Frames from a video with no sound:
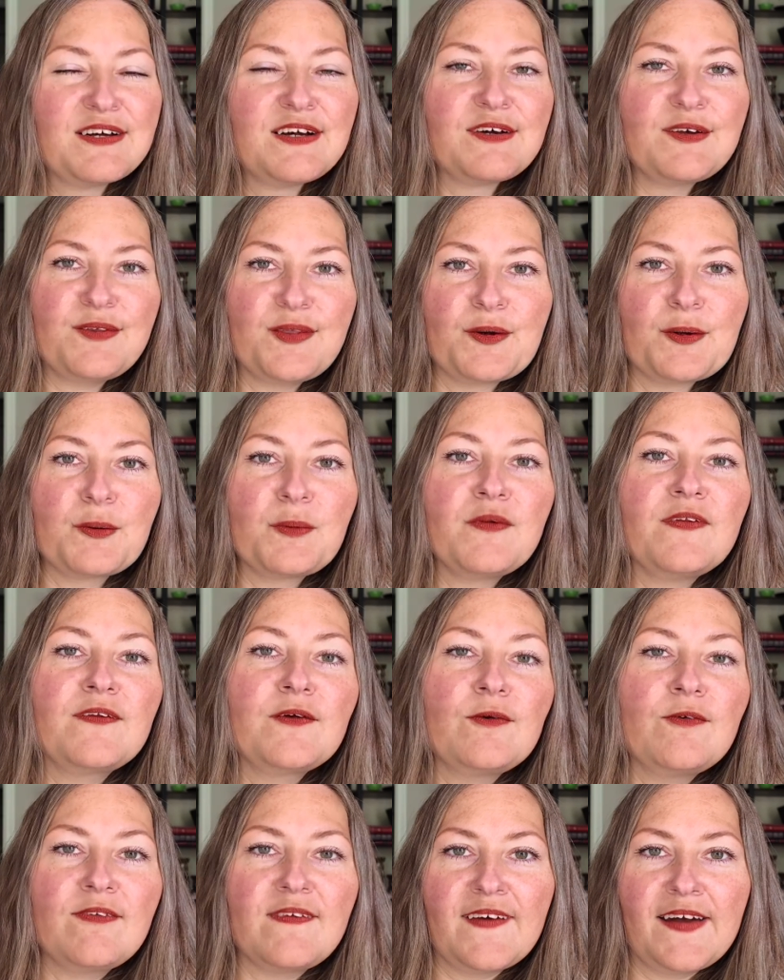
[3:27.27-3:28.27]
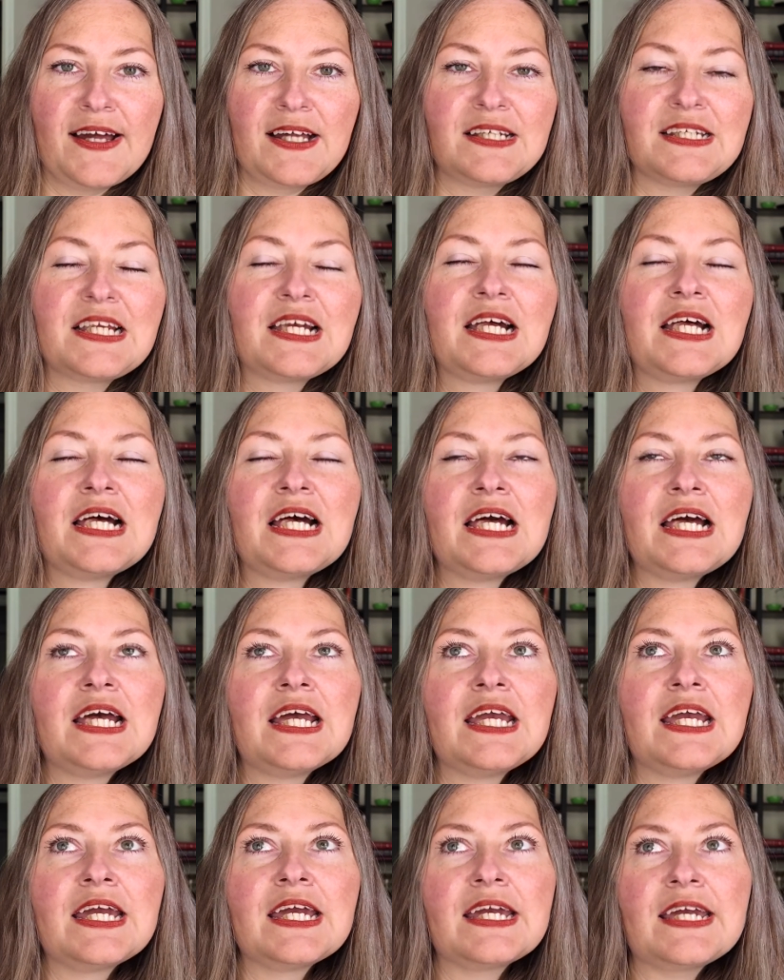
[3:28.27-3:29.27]
So there's that.
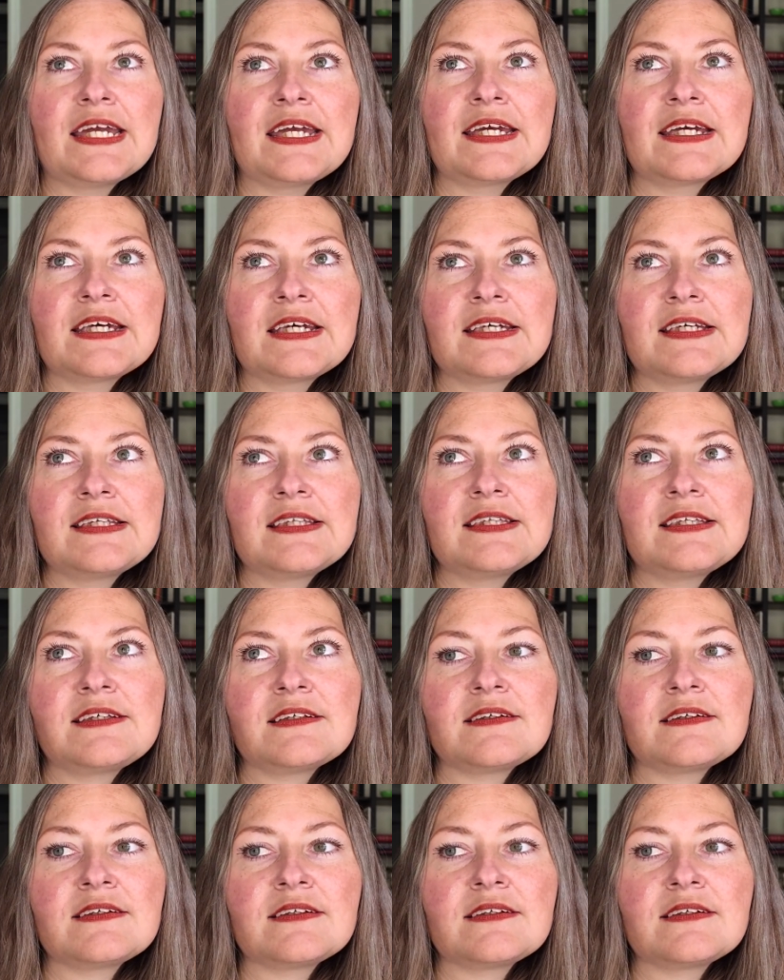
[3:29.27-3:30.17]
And